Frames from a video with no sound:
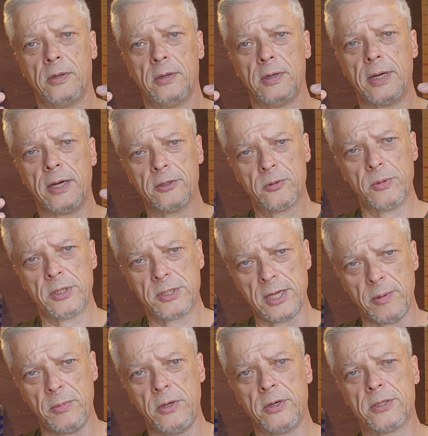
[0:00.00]
how to
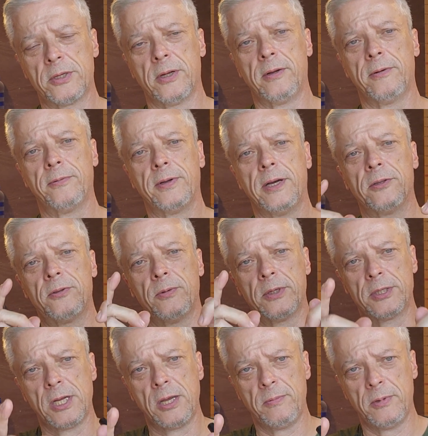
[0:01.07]
examine yourself, how to
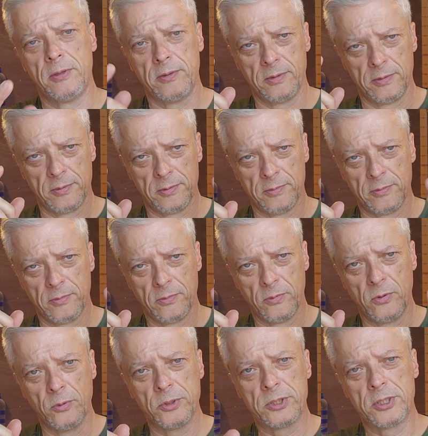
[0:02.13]
examine
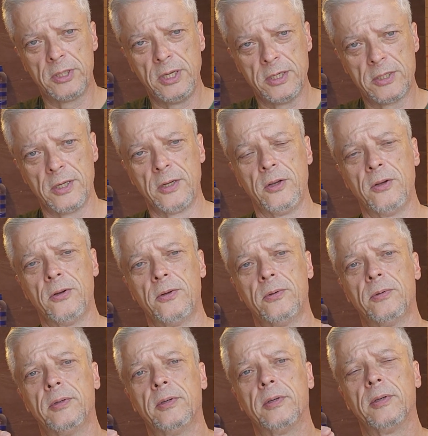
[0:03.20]
who's teaching
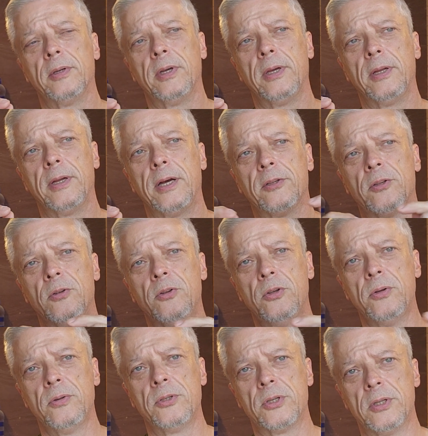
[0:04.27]
you, and how to
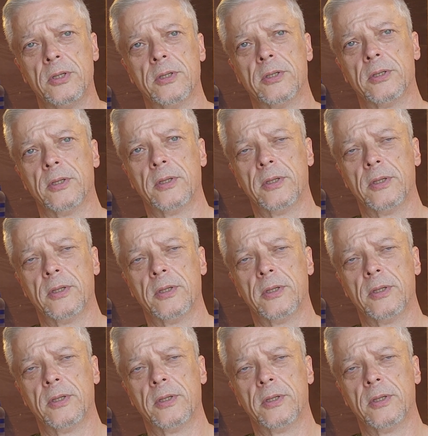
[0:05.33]
use the